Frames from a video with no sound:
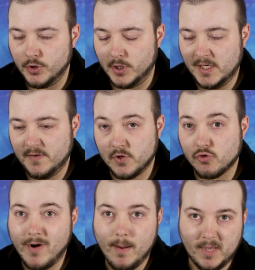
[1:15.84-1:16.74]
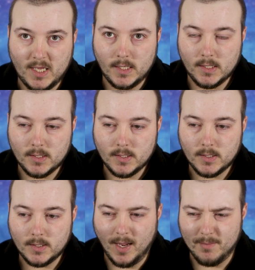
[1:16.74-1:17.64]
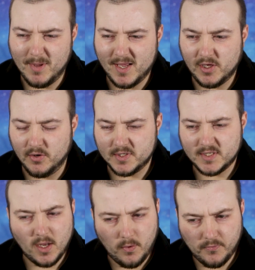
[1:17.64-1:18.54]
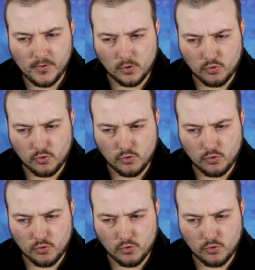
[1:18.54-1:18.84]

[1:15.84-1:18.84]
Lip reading: leave the grabby, and make yourself the